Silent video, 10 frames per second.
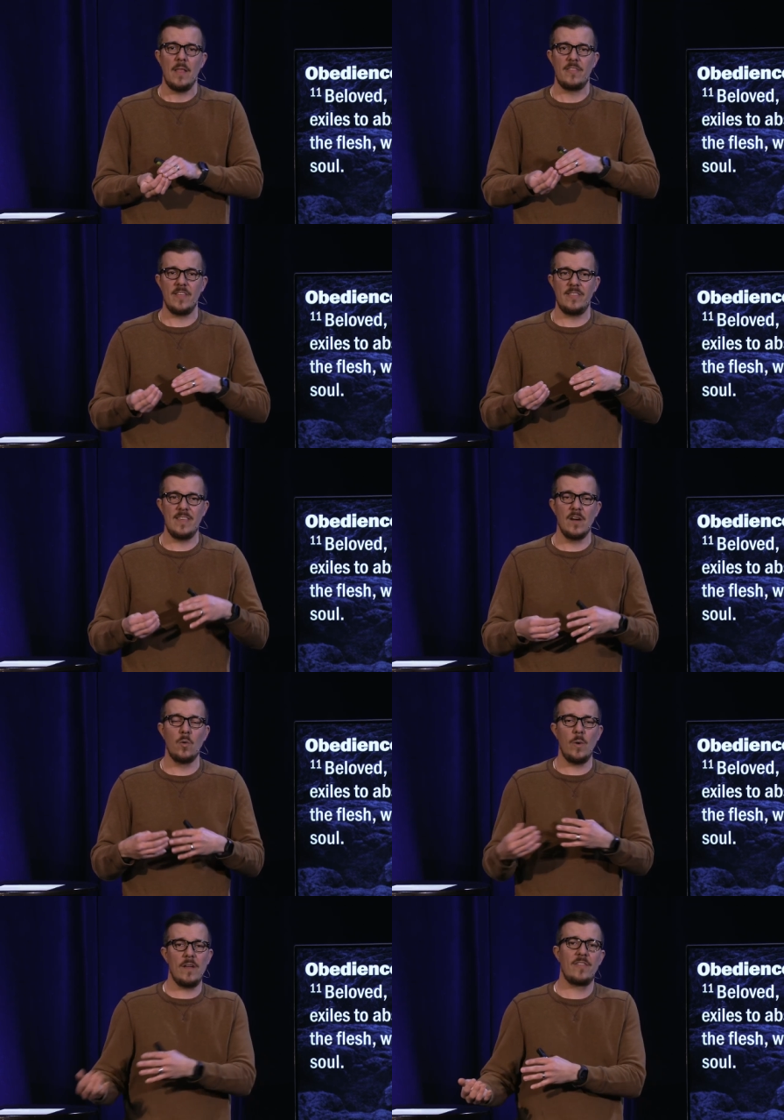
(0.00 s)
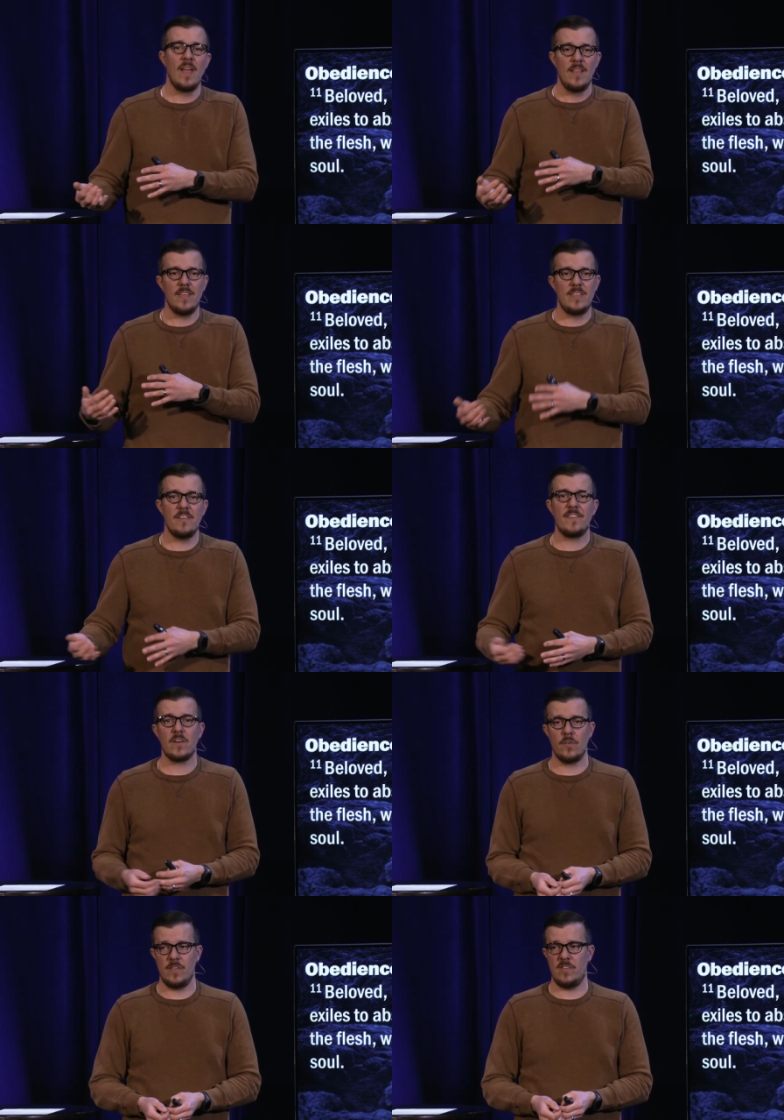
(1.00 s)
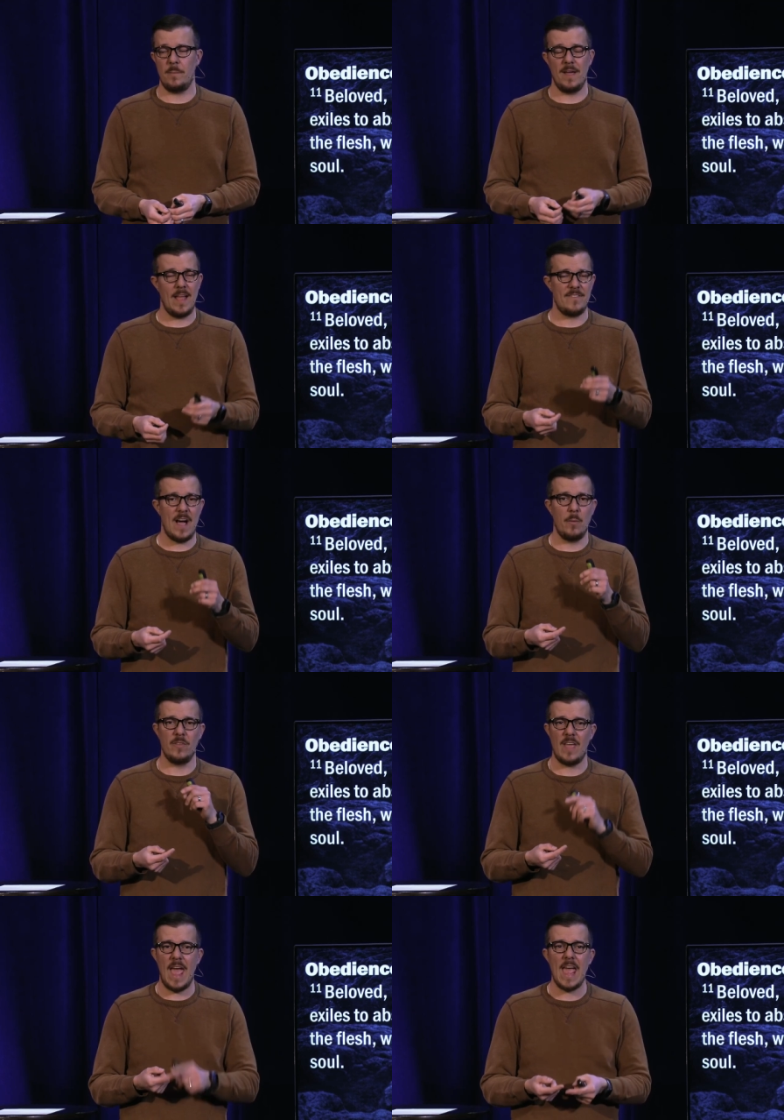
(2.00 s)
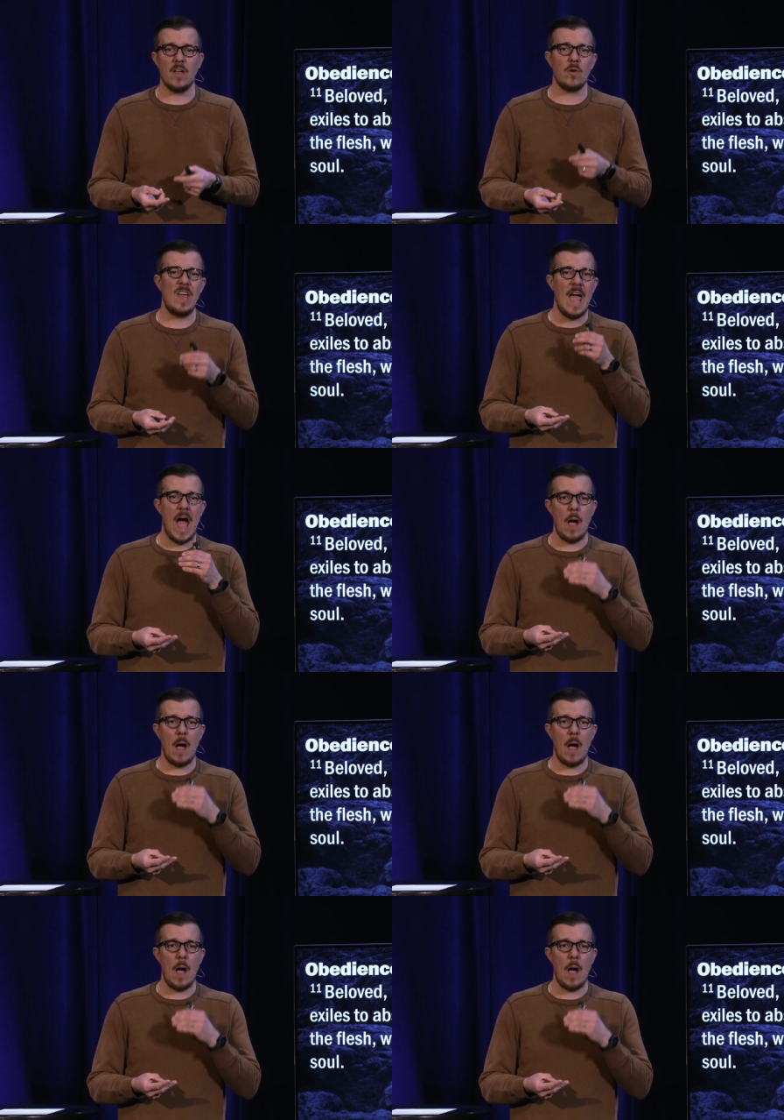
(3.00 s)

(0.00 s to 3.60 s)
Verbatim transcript: to deal with the difficulties in my life. I was angry.